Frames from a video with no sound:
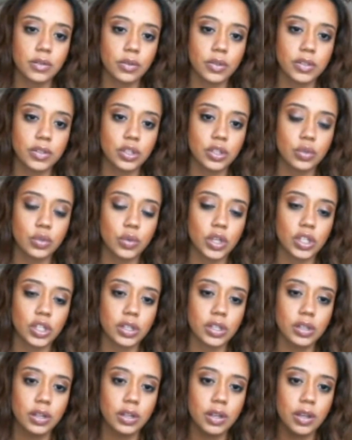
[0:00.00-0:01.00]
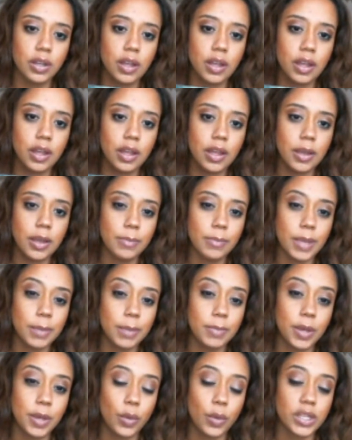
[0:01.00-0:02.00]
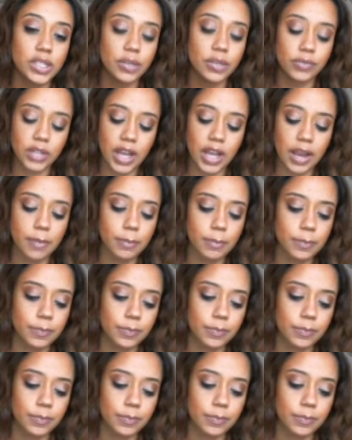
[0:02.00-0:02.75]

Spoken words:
or situation may be a waste of time.